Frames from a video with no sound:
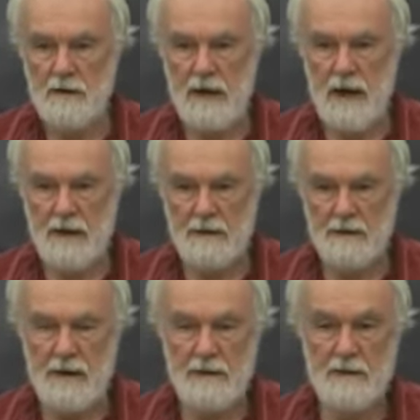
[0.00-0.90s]
That,
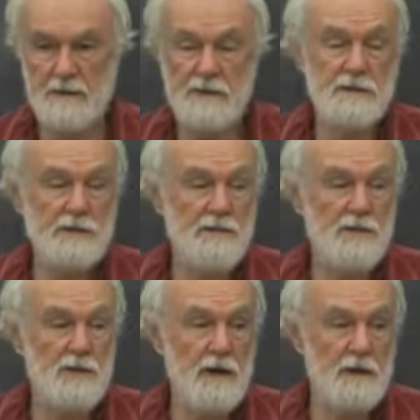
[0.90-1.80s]
that this is,
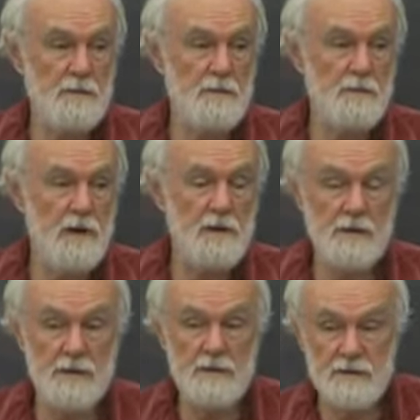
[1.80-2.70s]
if you like, by
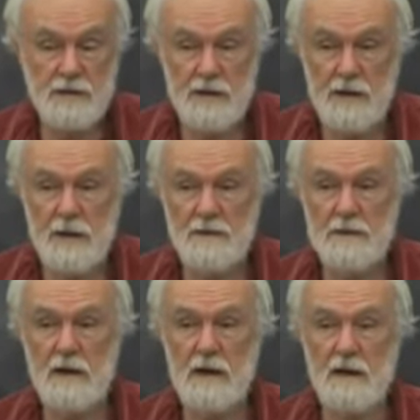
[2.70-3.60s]
looking at the turnover
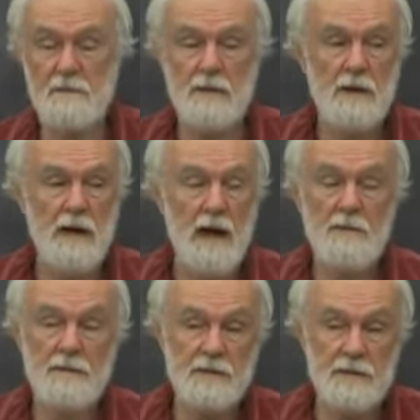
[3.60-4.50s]
time,
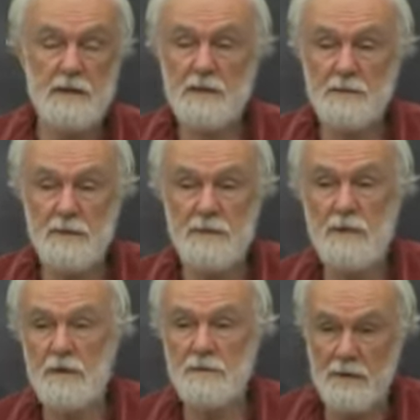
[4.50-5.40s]
and we've seen this
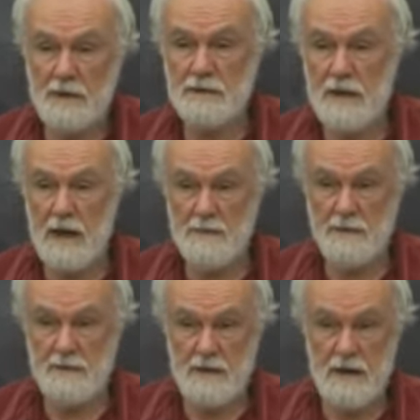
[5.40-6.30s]
before in fixed
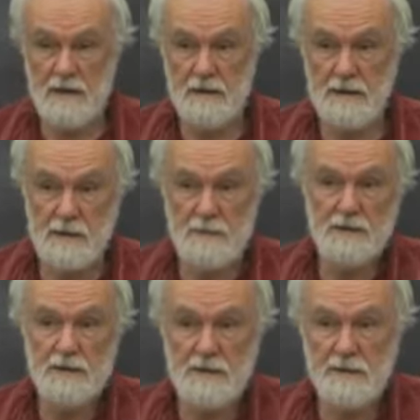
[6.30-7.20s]
capital, right? And he
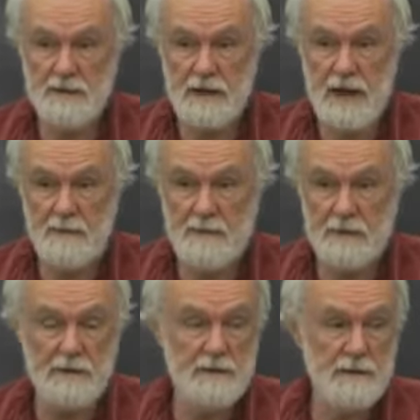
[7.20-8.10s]
mentions fixed
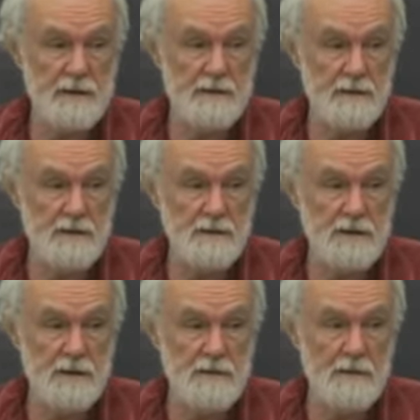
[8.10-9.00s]
capital here
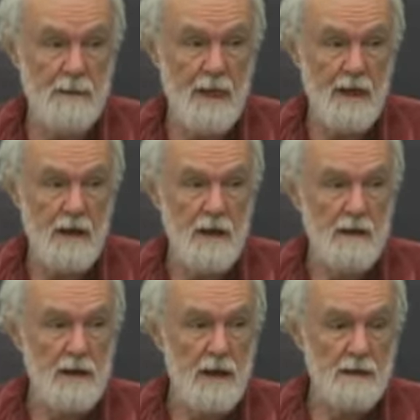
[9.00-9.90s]
also.
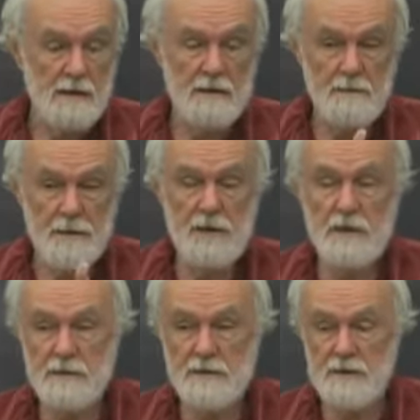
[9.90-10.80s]
That
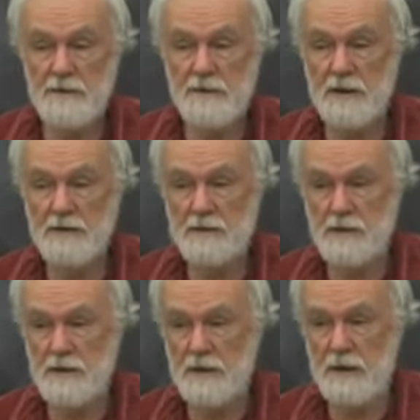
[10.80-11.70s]
because of the differential
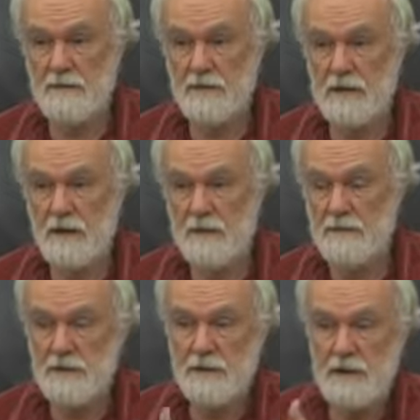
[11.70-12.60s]
turnover
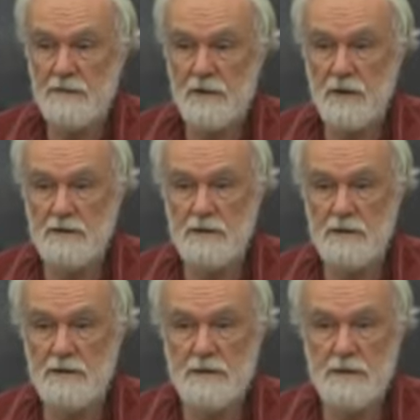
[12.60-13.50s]
times and the need for
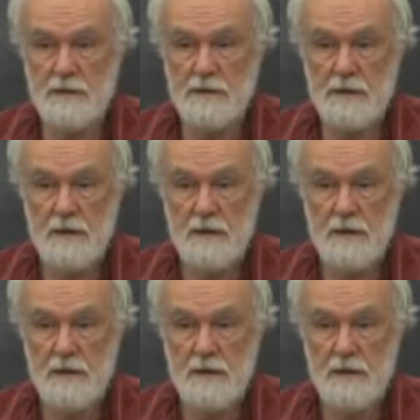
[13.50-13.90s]
continuity,